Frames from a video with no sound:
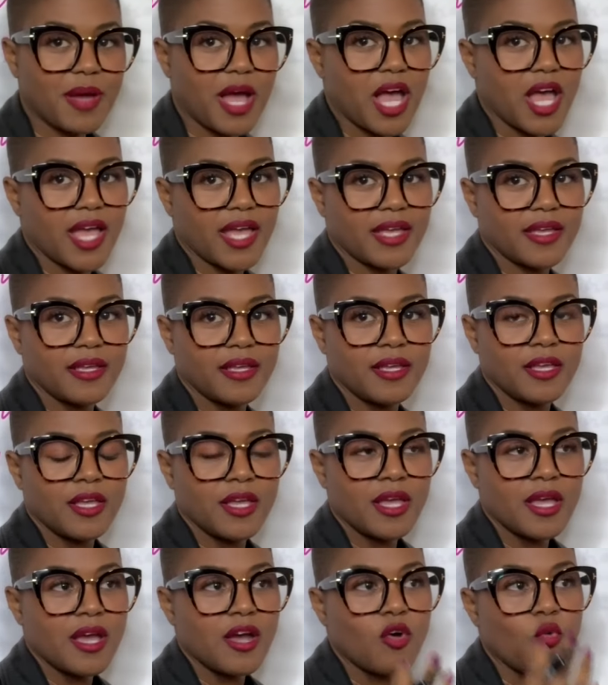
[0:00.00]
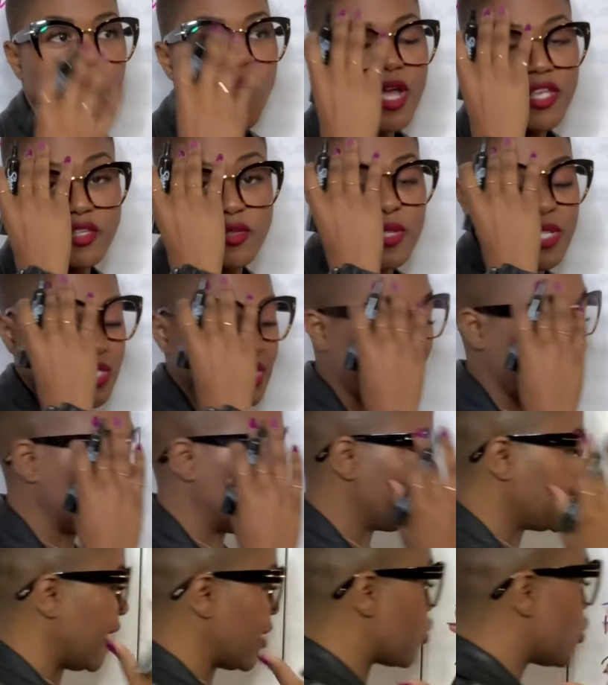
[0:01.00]
by what you
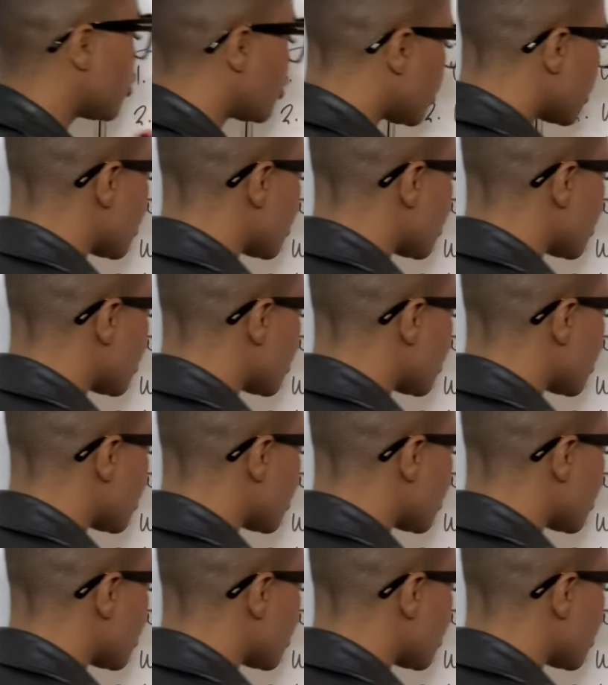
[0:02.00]
decided? Like, who